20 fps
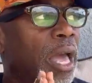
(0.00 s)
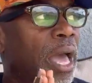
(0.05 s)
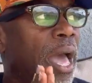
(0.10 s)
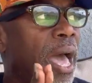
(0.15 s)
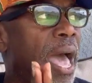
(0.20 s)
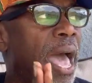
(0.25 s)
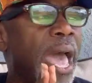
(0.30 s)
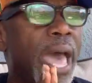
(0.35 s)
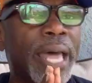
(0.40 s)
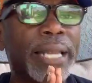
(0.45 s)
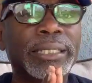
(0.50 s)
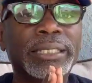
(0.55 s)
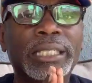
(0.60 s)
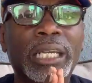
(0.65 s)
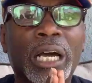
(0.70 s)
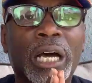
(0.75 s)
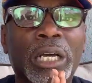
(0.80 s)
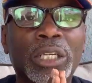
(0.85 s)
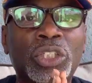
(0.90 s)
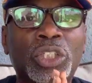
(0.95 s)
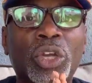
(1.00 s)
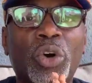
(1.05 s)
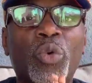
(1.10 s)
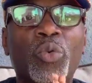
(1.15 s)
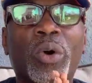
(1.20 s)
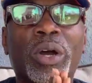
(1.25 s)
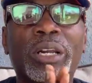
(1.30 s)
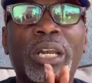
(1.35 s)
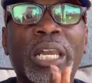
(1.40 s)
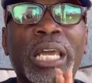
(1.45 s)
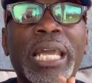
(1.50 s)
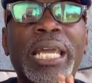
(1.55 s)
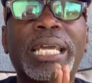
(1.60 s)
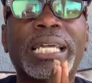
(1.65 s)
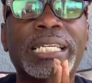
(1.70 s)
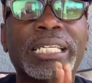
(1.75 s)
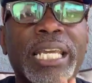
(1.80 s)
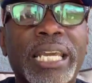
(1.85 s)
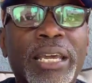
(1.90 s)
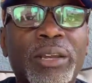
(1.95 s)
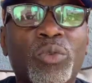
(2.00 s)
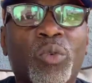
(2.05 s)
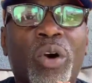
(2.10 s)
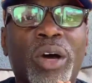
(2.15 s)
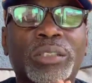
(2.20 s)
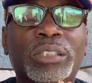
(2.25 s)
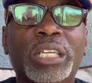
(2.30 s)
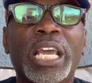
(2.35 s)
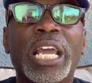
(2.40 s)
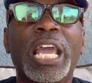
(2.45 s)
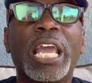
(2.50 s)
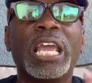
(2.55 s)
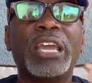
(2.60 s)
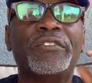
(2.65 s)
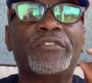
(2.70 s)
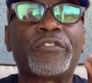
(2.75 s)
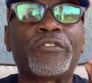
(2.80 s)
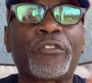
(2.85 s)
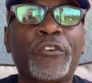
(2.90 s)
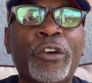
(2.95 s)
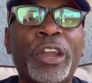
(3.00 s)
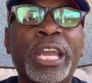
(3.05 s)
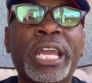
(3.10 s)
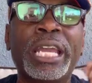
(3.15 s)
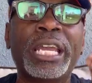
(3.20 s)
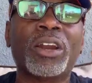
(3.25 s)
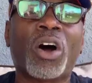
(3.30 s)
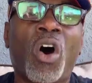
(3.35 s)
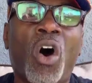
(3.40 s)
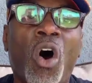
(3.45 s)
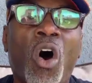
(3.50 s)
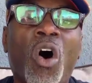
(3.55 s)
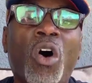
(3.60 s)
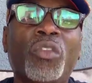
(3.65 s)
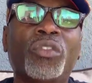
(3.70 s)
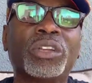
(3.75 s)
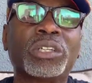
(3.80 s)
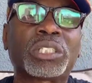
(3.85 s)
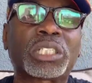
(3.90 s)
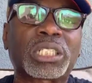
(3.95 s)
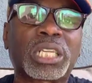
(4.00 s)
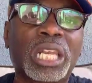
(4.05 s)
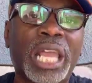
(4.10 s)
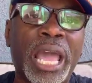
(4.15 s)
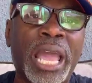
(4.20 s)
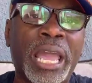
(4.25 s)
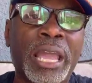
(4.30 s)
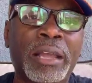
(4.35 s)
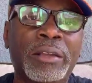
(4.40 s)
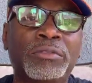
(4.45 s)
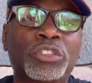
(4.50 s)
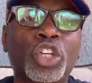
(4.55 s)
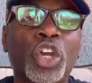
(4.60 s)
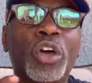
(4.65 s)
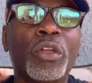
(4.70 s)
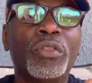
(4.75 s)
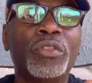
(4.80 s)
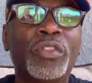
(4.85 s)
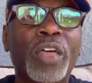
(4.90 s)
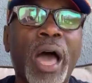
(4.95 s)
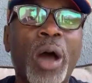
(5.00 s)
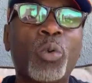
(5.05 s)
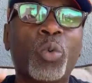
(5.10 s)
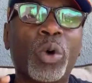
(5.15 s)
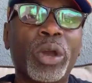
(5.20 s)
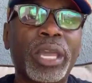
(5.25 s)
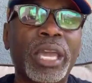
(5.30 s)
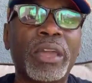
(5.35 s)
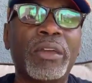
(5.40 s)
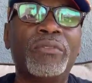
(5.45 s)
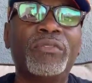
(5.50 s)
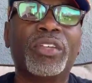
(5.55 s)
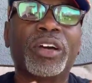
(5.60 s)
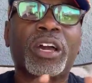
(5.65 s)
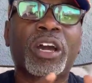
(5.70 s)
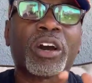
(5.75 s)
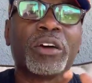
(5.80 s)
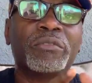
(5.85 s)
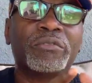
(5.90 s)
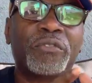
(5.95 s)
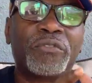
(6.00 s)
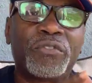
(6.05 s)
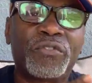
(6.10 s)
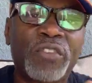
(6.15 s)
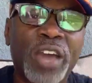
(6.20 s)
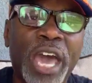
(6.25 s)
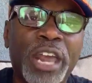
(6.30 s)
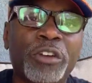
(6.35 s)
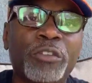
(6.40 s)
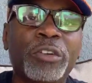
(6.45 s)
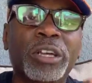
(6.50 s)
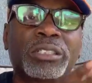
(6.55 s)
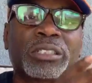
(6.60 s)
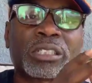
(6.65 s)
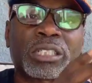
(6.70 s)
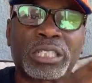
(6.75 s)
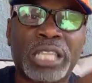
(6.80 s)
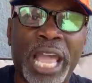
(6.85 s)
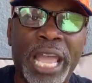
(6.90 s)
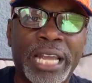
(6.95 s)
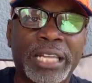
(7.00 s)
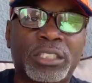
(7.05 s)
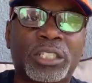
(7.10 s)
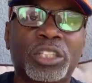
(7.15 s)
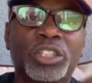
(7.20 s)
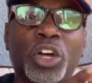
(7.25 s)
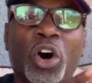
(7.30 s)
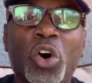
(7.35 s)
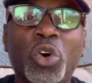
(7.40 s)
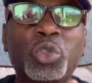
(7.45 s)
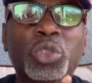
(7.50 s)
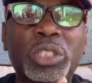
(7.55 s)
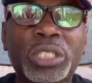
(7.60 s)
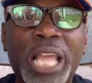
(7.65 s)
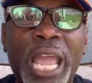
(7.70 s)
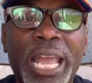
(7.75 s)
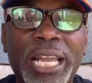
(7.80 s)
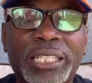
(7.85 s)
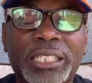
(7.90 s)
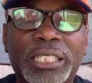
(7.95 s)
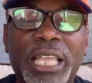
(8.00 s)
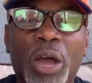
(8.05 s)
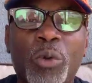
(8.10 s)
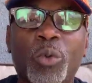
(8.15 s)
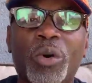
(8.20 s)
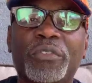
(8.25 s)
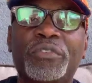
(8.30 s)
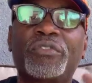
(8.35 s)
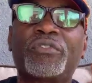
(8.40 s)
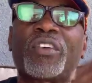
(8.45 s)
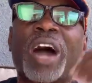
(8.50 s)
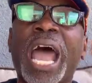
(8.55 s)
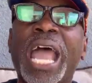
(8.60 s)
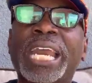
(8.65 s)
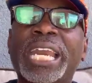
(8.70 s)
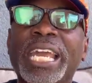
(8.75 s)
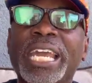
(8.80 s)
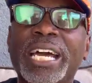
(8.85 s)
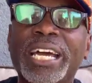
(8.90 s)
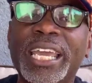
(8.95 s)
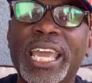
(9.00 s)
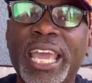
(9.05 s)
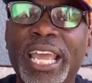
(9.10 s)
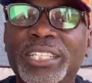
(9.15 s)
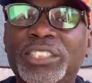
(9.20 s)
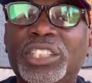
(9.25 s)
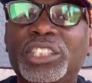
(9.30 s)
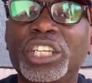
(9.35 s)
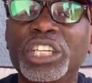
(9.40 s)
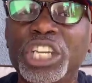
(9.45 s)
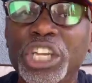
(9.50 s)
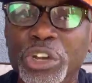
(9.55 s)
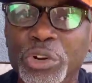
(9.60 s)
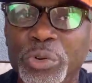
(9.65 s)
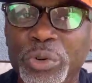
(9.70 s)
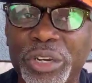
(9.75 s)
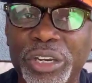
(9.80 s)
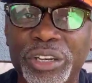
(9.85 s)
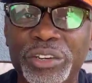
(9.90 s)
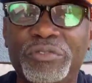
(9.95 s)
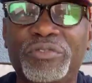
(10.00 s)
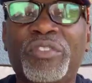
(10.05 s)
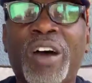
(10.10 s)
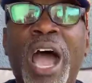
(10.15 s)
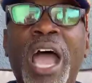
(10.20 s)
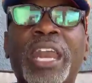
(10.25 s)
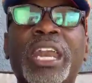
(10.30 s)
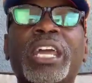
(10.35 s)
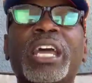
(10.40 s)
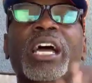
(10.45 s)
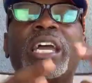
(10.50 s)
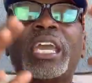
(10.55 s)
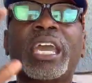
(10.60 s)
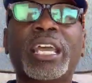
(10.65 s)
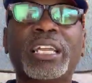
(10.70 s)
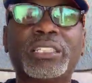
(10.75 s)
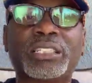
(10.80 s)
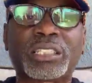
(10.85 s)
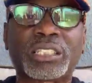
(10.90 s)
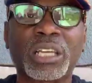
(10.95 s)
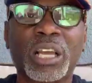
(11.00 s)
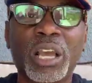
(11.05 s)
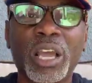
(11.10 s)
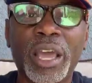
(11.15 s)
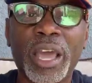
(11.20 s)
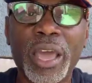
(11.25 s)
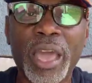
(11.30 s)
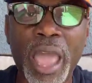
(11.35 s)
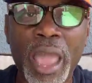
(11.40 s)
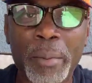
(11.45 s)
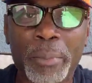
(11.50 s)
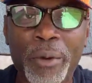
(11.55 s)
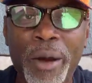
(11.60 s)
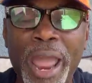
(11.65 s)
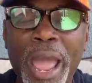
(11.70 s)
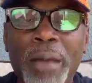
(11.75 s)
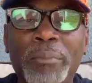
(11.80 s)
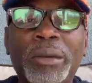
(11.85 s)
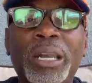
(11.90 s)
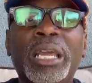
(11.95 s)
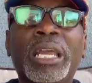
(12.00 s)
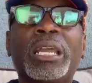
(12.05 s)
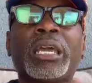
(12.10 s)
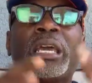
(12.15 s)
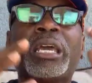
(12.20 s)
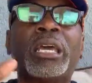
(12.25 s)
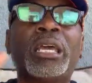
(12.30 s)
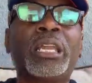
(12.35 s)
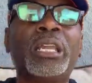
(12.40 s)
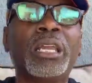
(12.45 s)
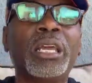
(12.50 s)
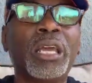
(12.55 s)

And so what Lincoln did was he freed all the slaves that were in the Confederate states, those states that were fighting against the Union, fighting against Abraham Lincoln,